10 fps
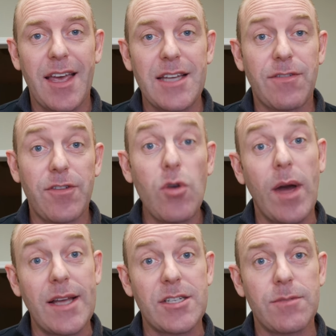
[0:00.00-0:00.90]
is a few
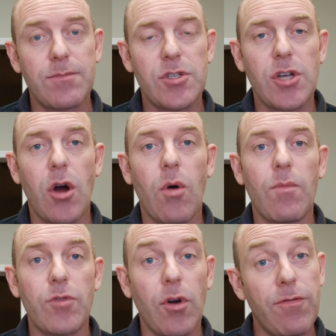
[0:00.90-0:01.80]
ways.
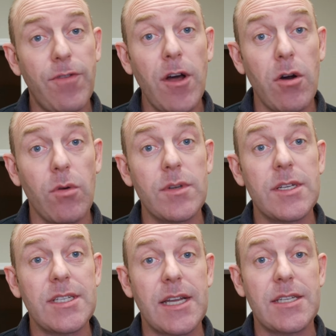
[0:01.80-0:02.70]
So your phone
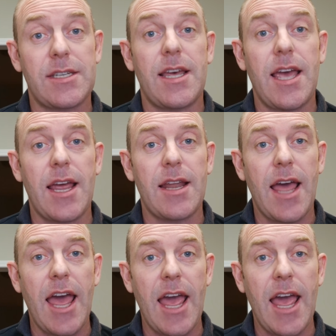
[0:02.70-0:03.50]
sits in